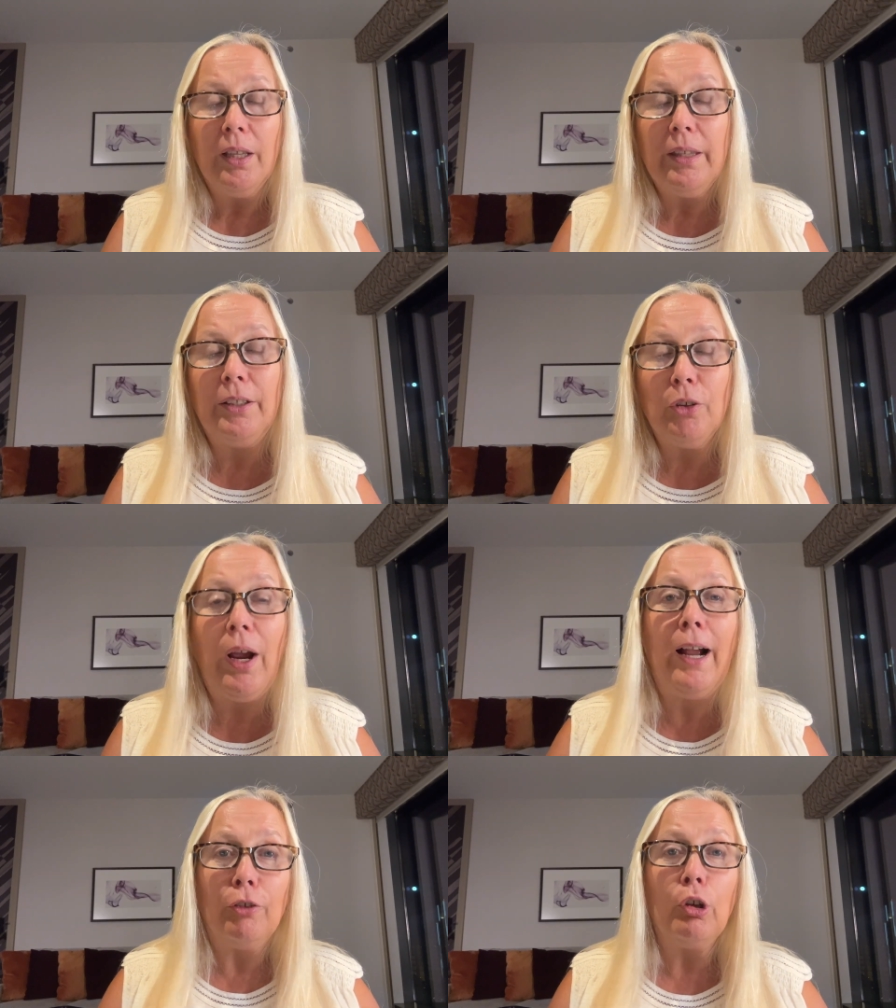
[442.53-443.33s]
that
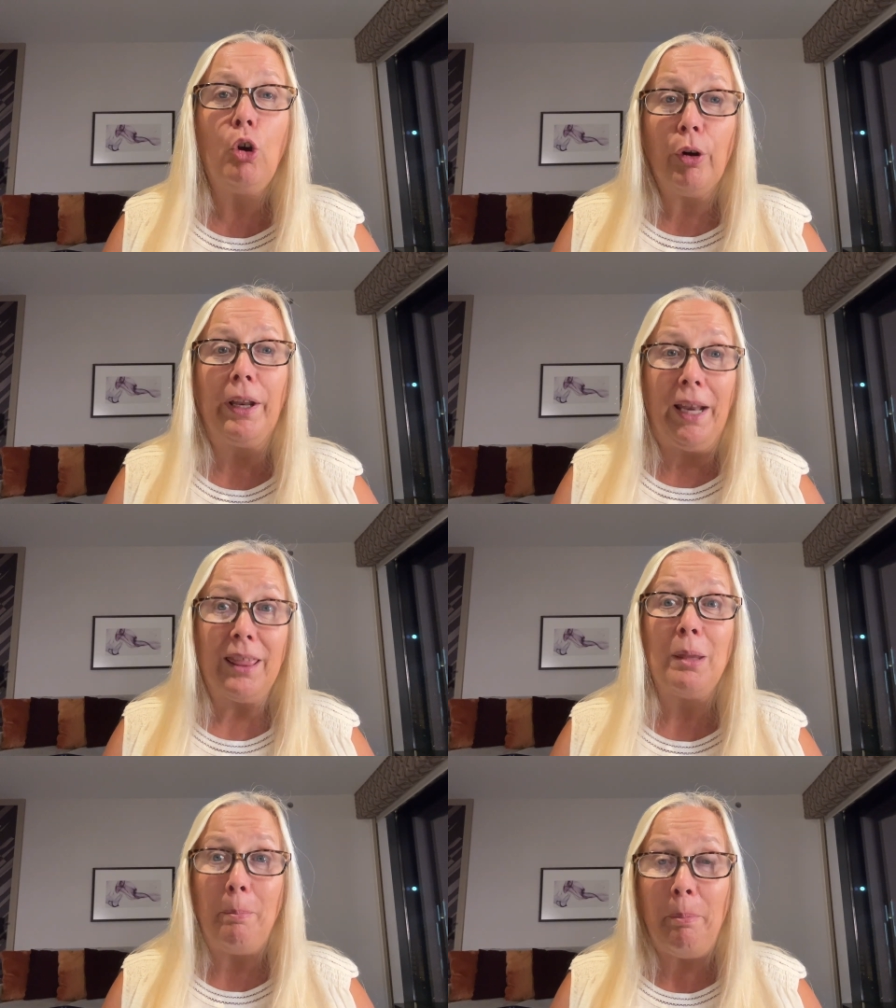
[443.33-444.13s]
you're actually going to
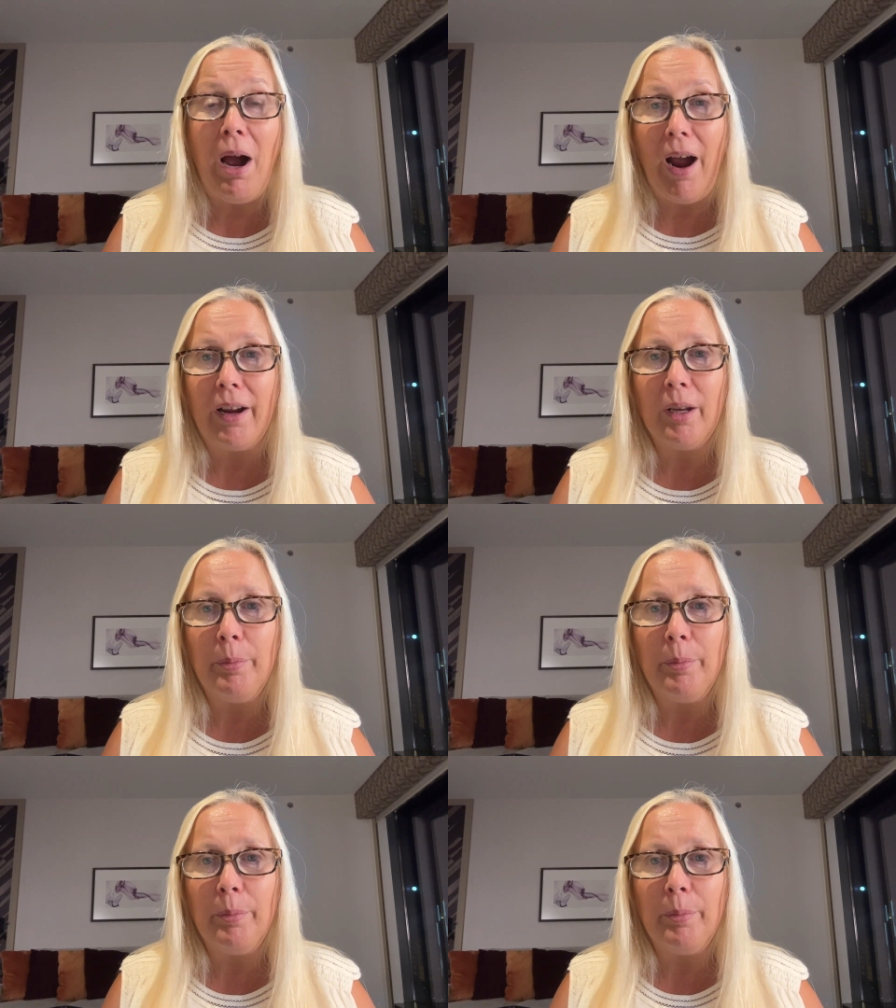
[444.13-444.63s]
get them back.